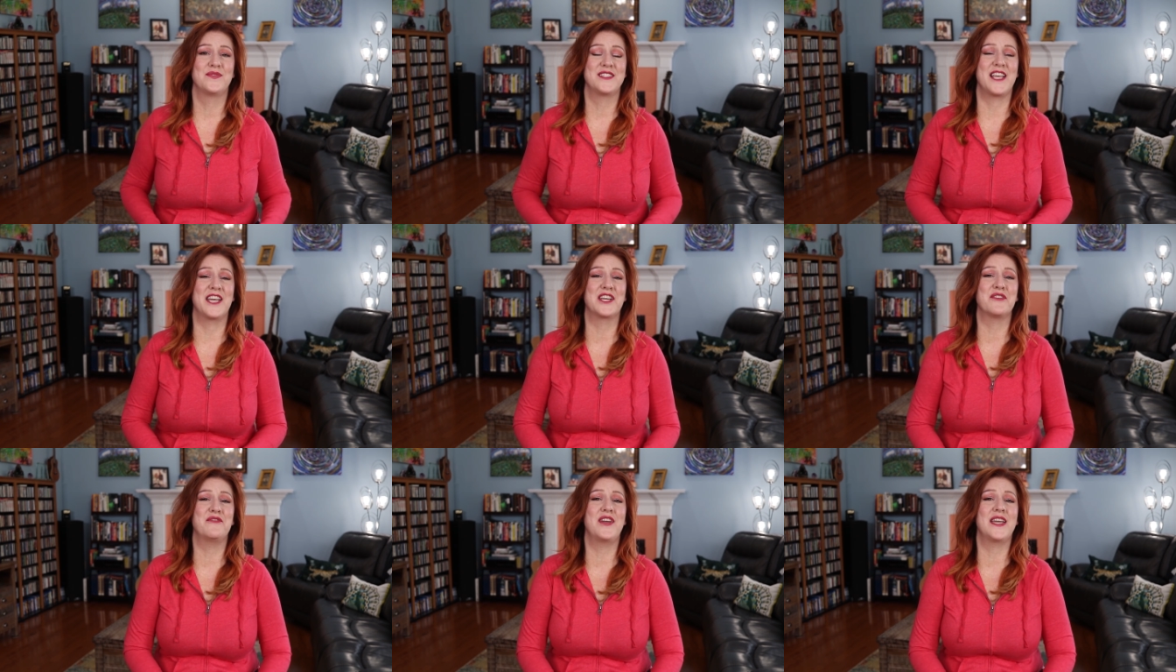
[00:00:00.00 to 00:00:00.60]

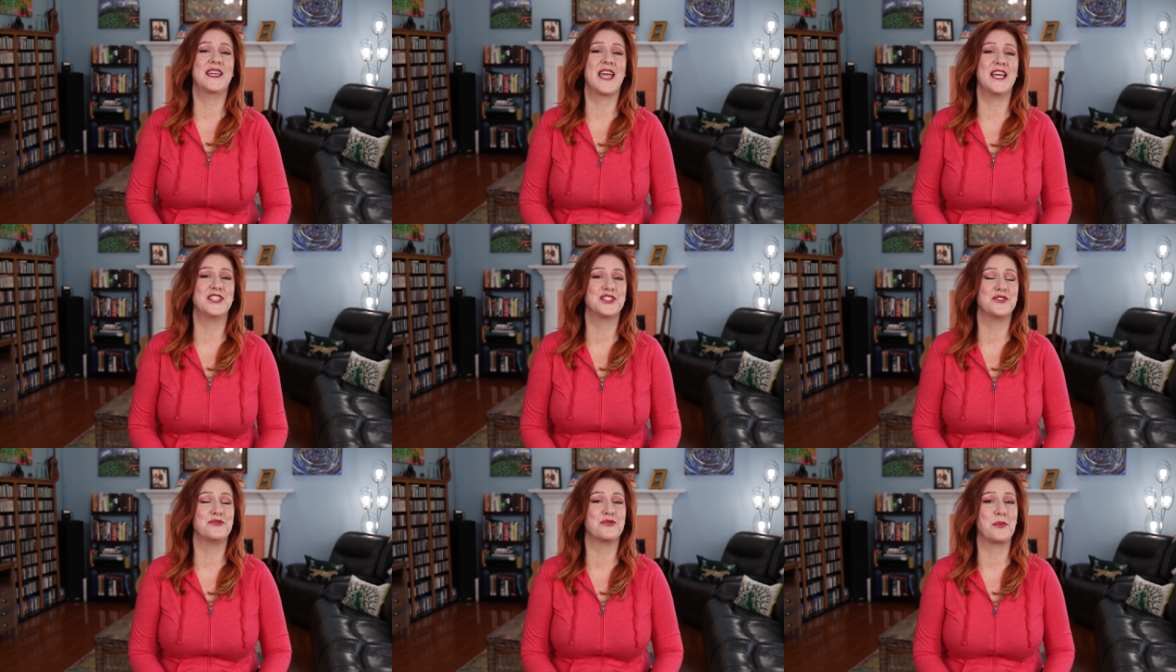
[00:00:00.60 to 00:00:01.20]
Take a
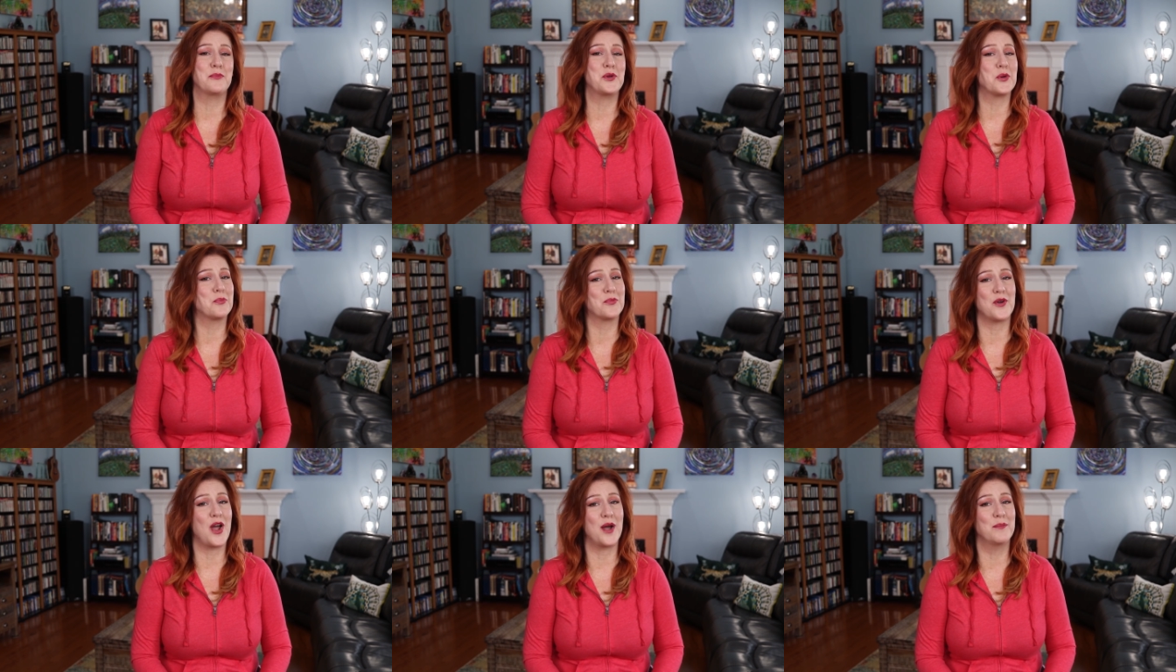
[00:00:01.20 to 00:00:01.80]
vacation from your
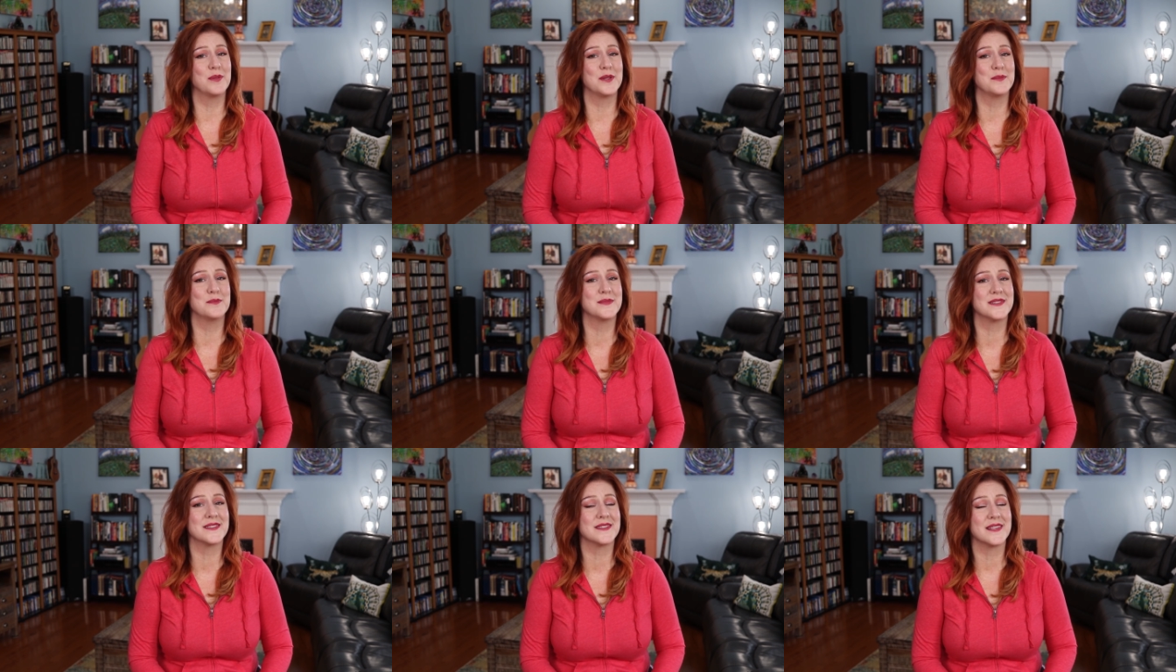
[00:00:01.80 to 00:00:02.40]

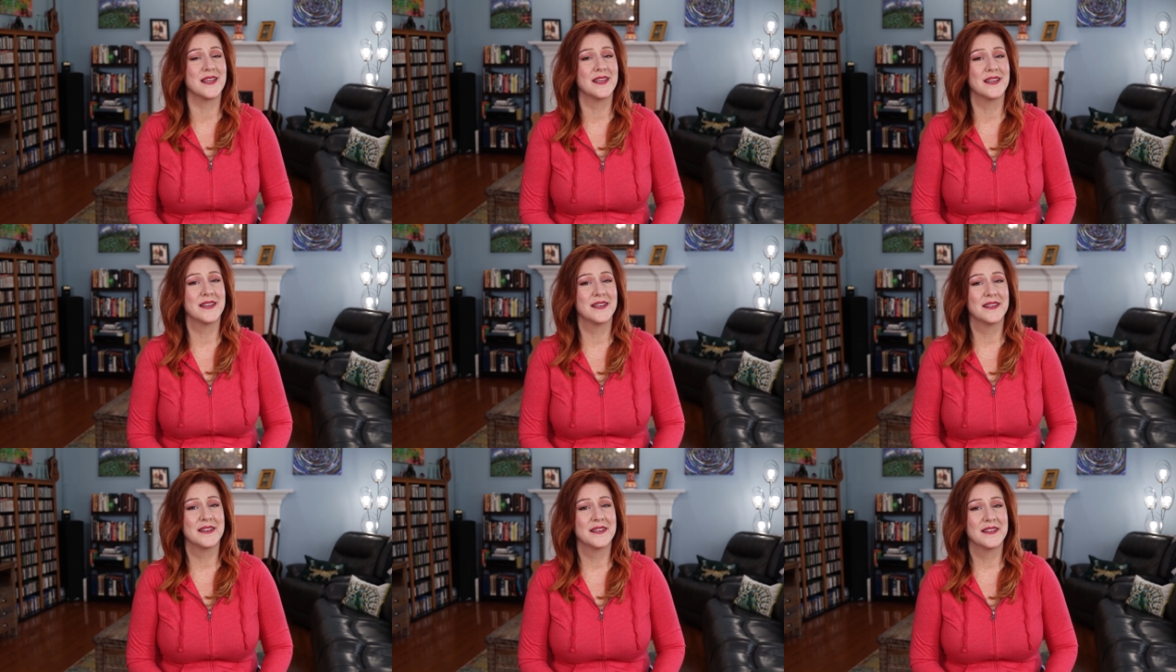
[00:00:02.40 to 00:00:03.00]
problems.
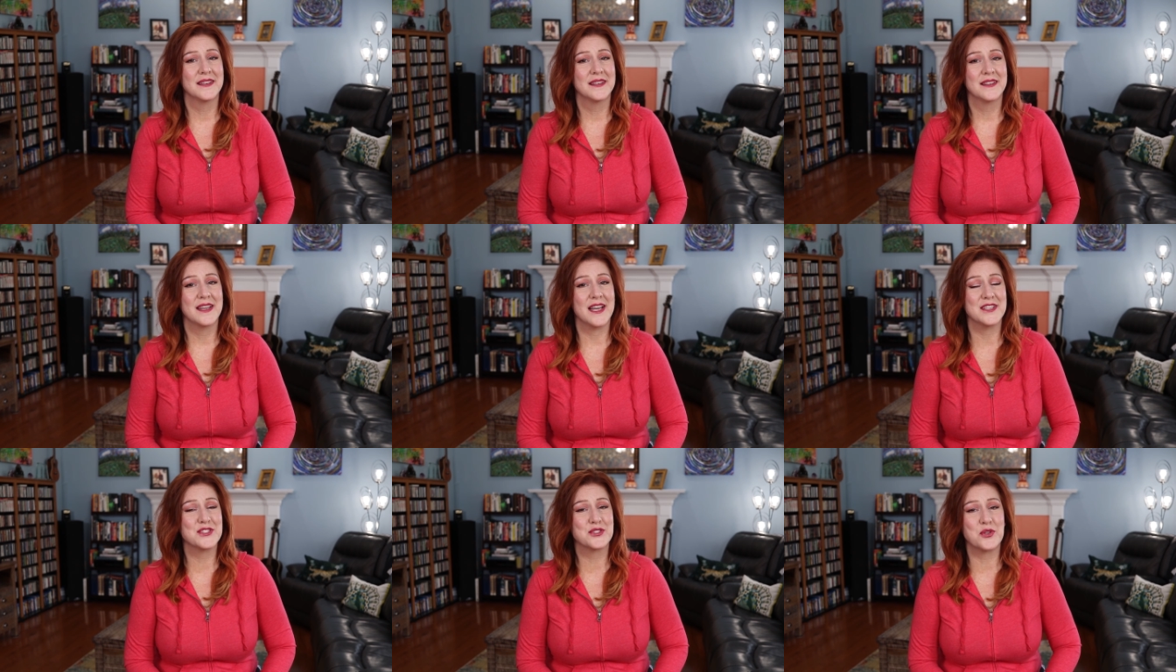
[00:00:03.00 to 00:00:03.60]

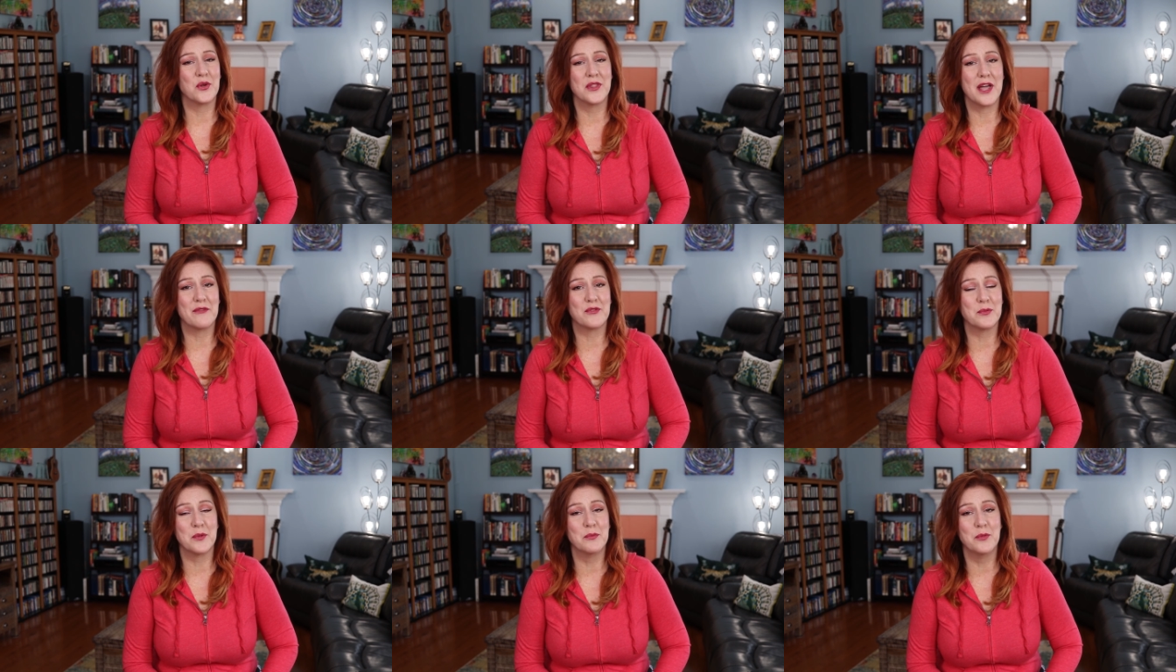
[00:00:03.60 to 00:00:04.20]
I stole
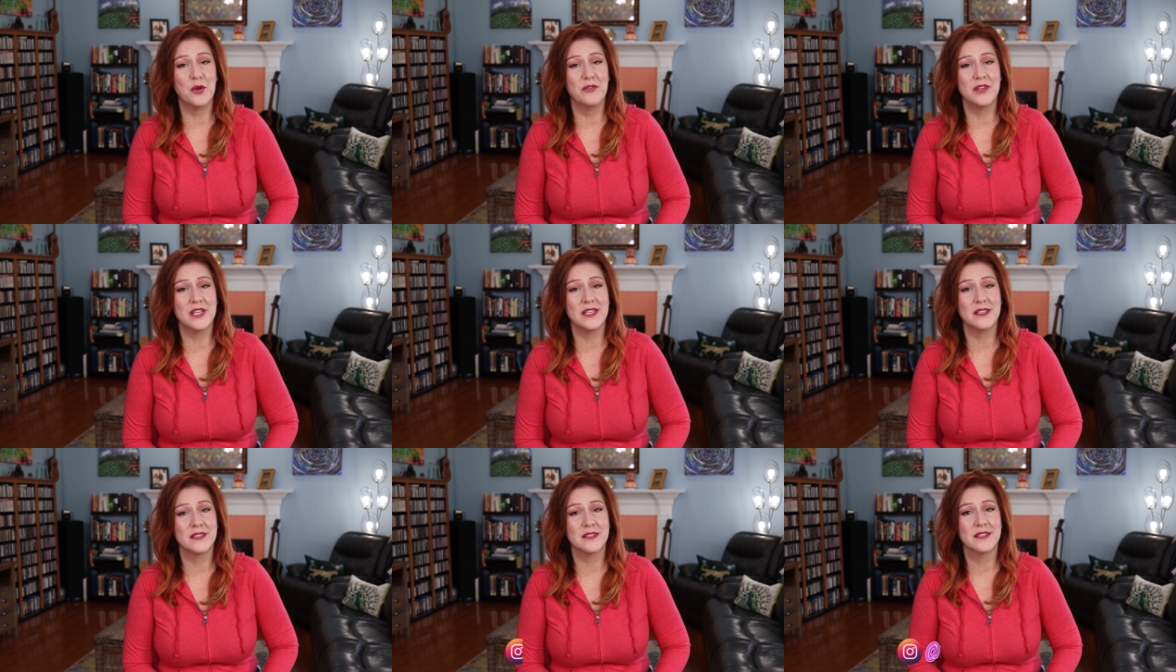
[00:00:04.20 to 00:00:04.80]
that from a
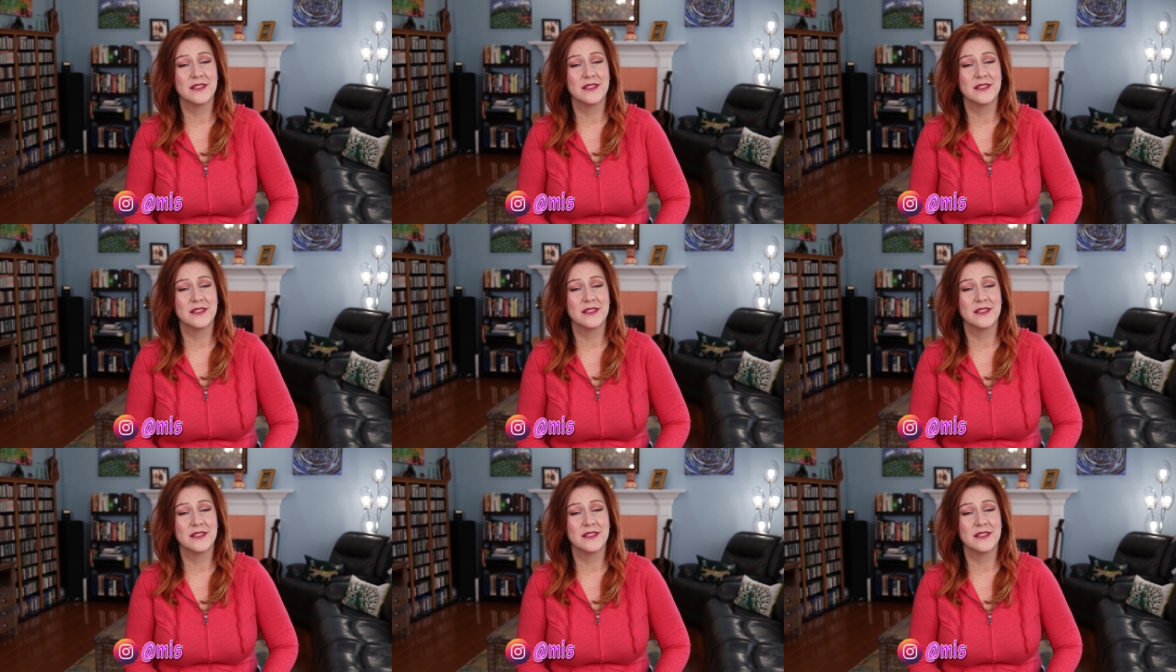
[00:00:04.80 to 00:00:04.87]
movie.